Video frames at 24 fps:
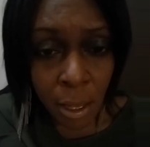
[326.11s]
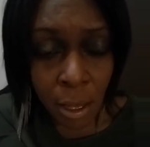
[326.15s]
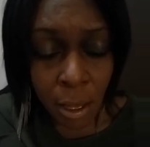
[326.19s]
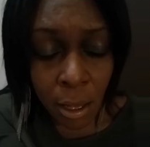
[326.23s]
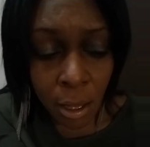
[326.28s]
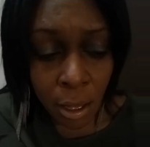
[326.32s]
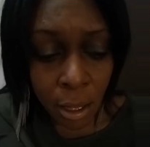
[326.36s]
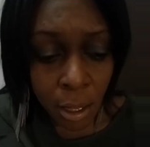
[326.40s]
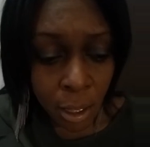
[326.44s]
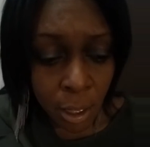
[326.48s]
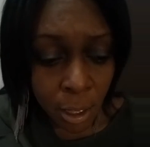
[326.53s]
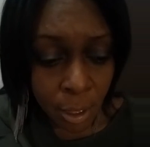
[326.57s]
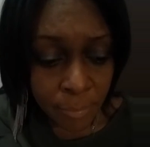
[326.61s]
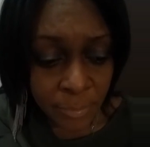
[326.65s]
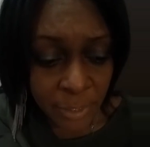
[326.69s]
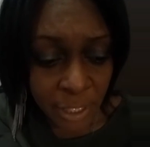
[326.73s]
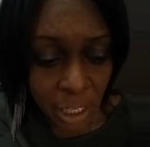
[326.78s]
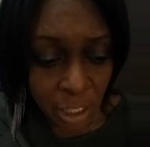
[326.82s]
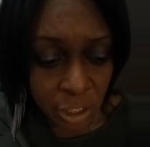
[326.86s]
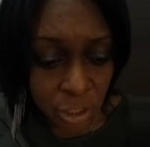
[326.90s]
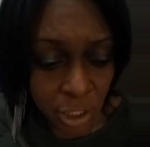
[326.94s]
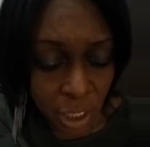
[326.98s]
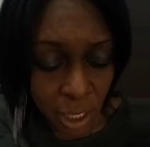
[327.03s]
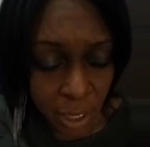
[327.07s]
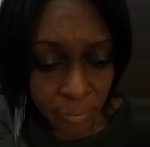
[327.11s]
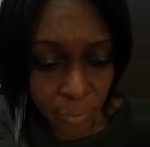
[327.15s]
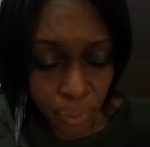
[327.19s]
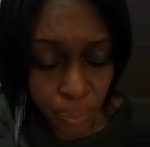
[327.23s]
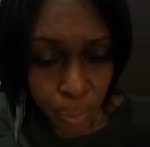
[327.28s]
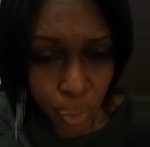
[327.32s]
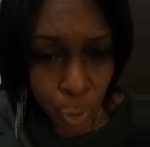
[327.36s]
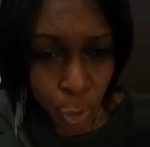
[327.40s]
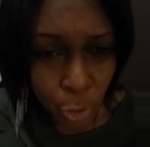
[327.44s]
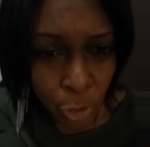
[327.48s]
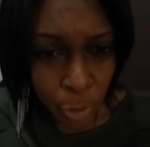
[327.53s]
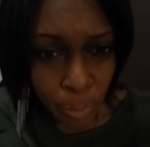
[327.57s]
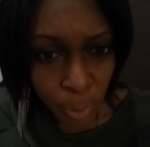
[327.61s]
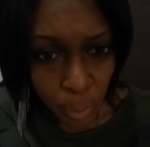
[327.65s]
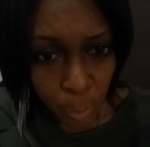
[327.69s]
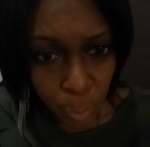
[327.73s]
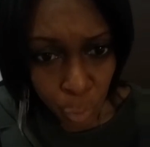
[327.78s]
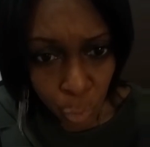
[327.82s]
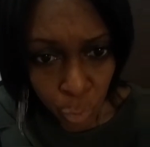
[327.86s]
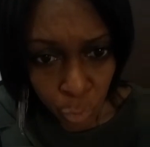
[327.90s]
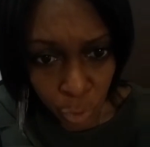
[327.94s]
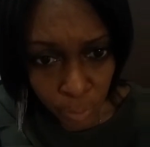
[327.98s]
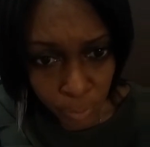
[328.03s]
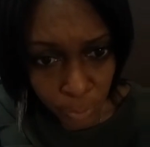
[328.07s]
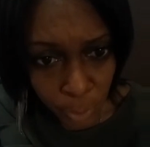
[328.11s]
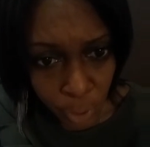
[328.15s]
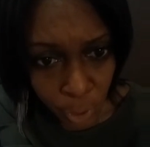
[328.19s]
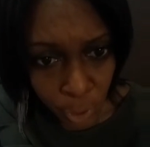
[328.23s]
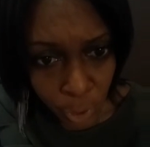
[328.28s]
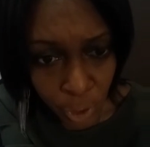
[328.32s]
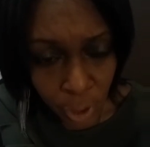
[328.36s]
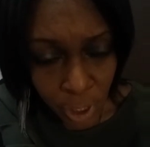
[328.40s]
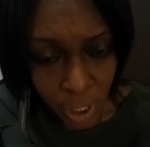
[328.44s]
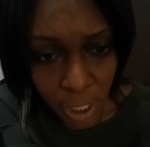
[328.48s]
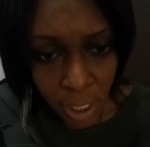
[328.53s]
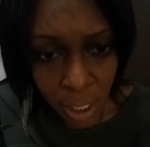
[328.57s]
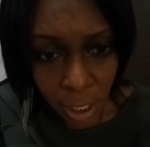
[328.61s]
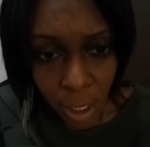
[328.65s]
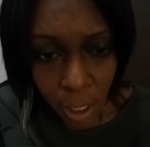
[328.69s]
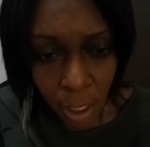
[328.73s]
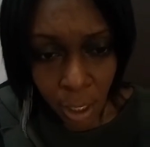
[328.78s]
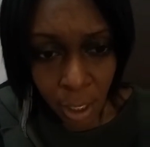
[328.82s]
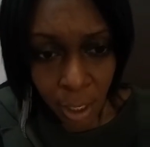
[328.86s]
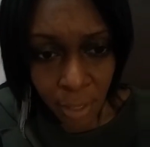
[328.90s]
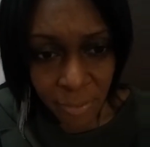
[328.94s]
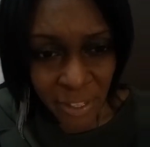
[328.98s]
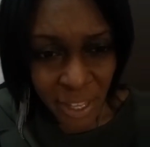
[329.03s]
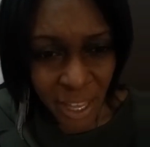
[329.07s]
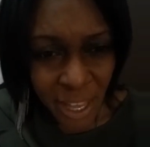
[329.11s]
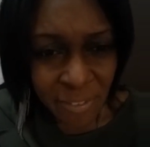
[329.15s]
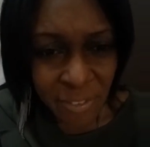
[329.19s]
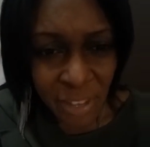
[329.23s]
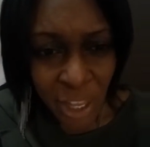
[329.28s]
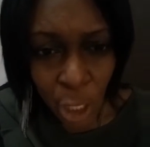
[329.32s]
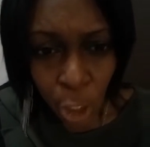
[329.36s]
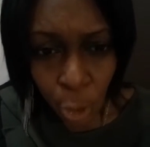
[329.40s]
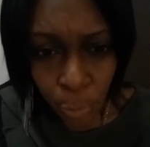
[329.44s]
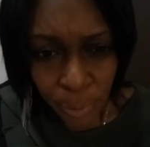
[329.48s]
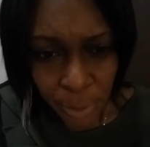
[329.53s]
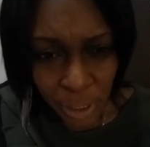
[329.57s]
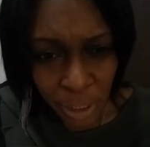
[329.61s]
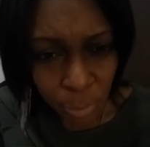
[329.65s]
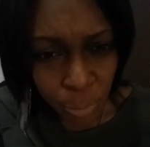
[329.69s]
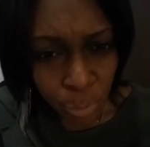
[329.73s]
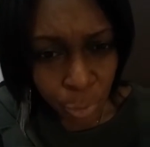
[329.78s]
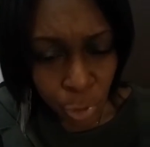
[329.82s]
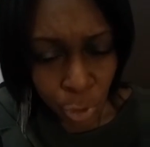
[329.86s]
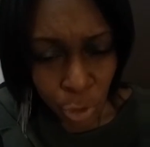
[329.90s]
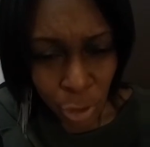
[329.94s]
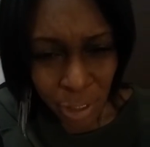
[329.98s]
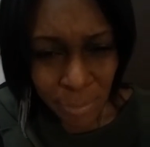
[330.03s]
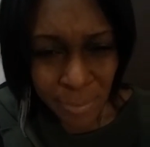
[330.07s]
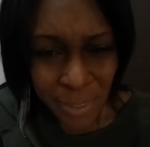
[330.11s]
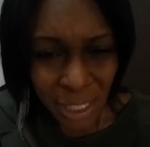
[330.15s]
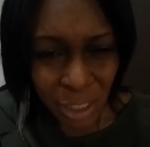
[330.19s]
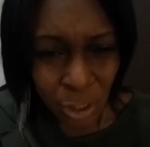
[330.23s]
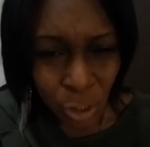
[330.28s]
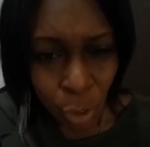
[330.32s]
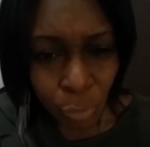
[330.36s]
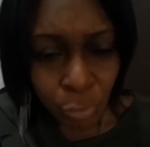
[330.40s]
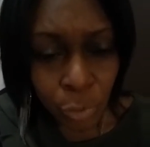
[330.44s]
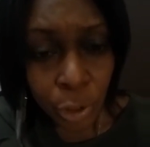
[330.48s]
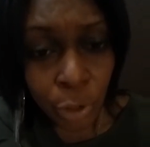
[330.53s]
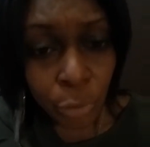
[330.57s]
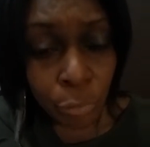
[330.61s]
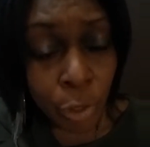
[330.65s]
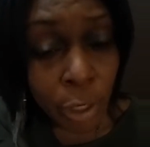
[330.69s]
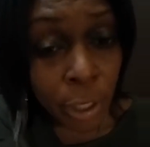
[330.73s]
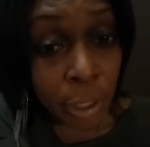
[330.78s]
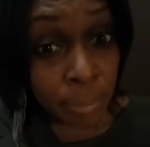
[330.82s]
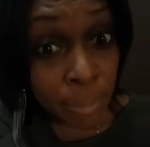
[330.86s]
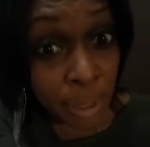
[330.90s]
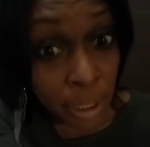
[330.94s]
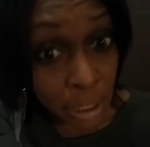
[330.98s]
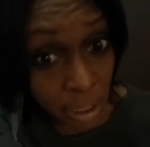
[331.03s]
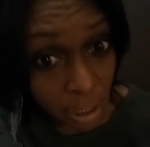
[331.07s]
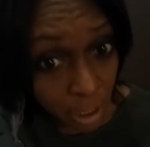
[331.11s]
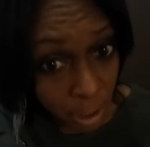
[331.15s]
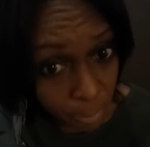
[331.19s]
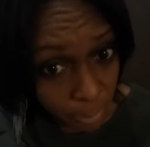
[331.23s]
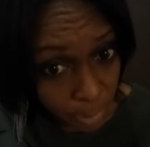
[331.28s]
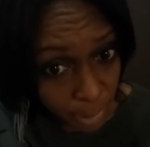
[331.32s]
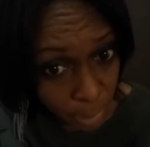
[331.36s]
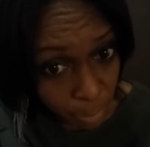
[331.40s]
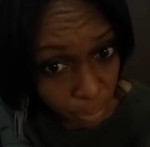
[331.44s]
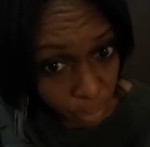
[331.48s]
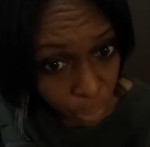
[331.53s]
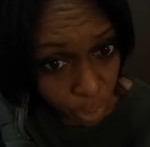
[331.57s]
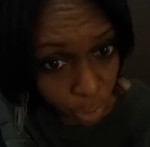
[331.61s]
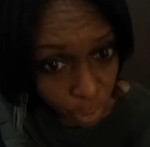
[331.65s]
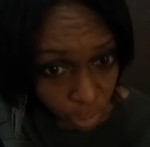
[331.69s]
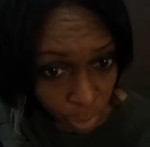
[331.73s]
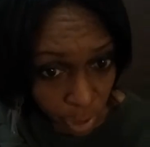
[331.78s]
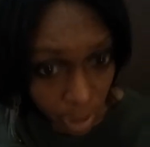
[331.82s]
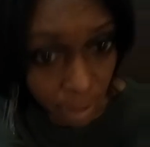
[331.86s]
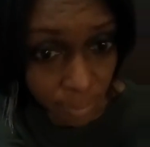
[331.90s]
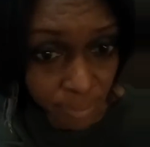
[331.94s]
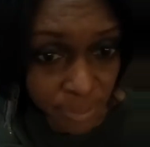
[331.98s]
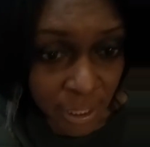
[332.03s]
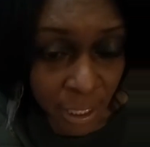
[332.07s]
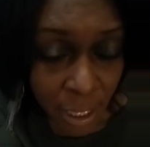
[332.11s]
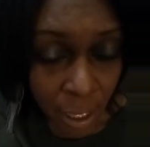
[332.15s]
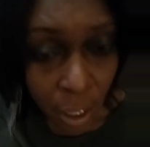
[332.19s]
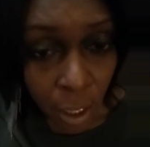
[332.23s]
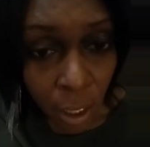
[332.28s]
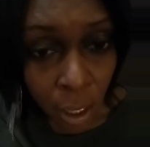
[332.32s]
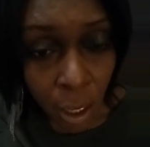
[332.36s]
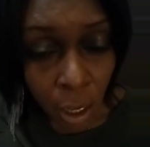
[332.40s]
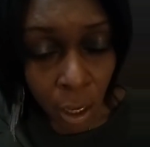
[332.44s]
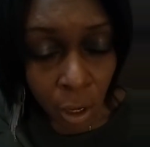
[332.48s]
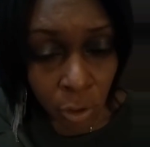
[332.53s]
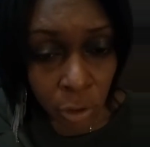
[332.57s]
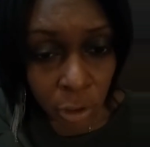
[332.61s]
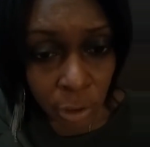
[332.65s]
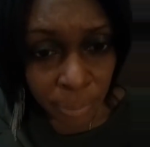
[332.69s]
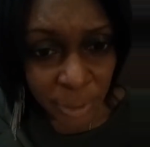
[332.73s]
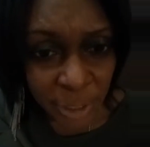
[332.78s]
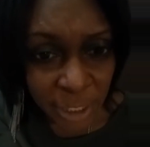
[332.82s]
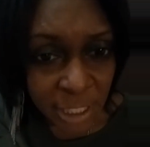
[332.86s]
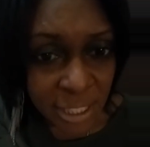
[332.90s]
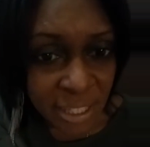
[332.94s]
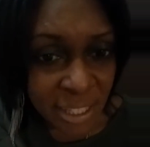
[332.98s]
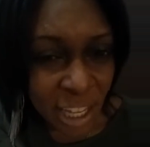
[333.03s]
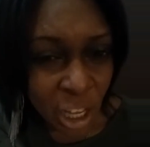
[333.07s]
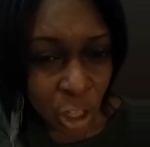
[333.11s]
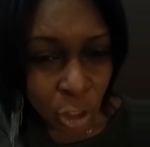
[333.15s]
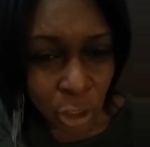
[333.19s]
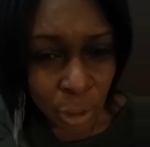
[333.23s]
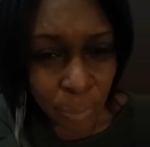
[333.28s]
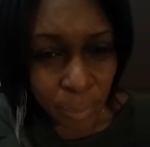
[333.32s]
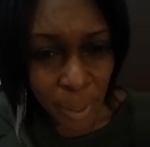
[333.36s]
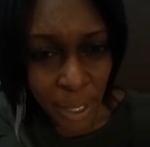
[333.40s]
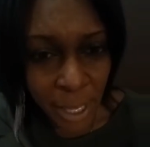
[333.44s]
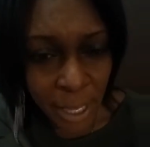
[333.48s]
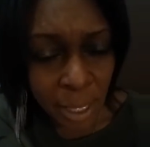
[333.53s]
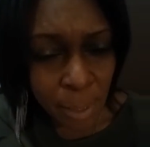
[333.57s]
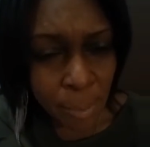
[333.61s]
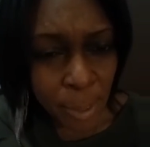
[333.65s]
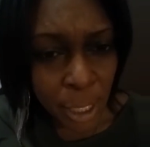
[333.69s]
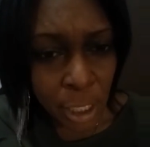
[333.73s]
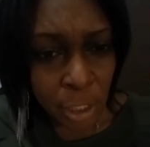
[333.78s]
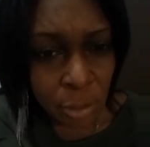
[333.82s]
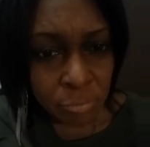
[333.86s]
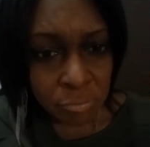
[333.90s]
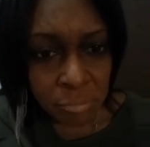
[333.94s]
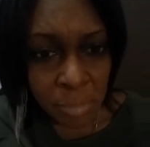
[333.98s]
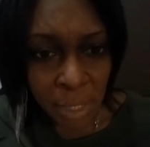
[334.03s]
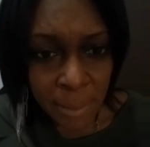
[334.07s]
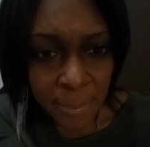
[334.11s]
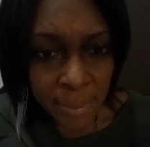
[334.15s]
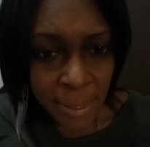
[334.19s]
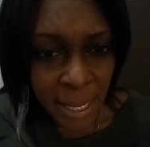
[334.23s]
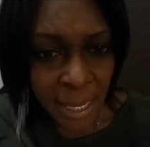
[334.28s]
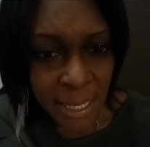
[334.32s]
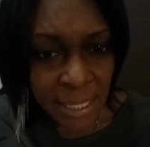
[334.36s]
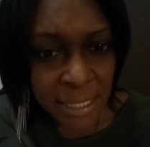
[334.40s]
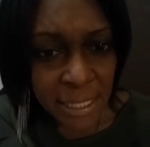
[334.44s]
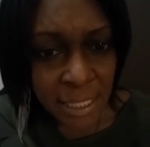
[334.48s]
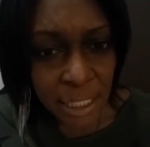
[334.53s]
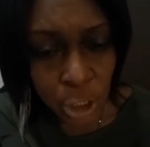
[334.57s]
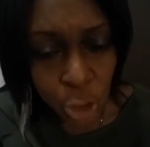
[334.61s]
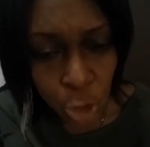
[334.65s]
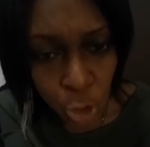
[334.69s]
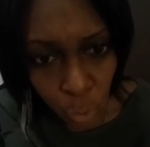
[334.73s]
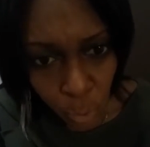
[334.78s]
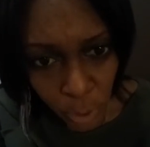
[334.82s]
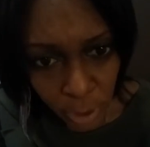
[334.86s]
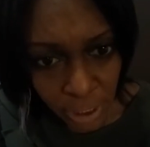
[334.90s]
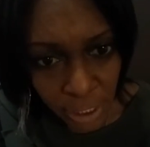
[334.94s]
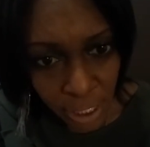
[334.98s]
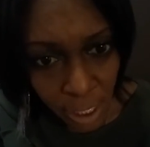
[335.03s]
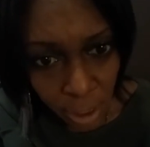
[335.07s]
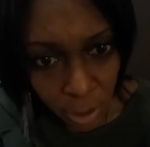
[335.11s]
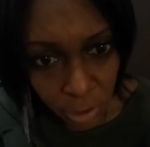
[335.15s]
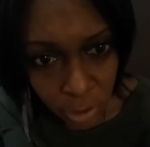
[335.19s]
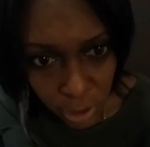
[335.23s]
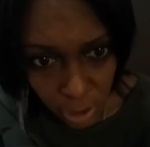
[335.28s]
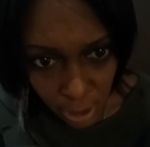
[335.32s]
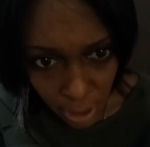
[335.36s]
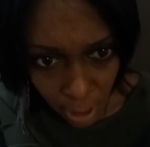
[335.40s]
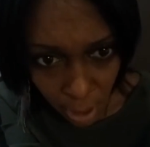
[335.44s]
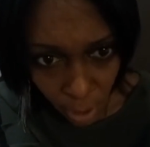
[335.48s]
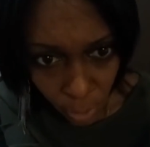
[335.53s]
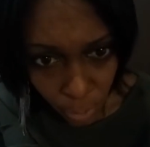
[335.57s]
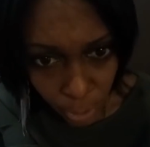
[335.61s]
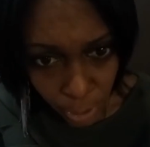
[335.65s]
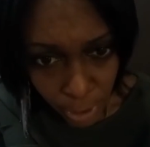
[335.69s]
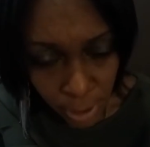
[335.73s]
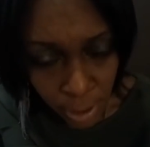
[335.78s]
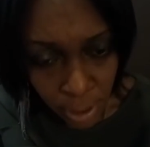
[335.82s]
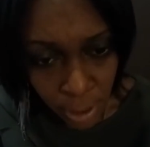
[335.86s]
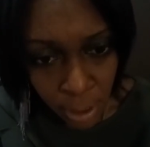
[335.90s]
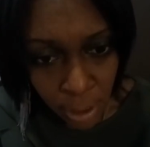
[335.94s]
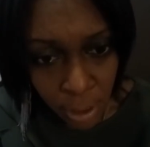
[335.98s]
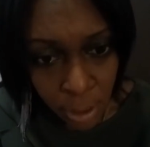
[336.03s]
They also have a program at Perimeter. They have LPN programs. I don't really recommend LPN programs only because they only pay about maybe $18 to $20 an hour.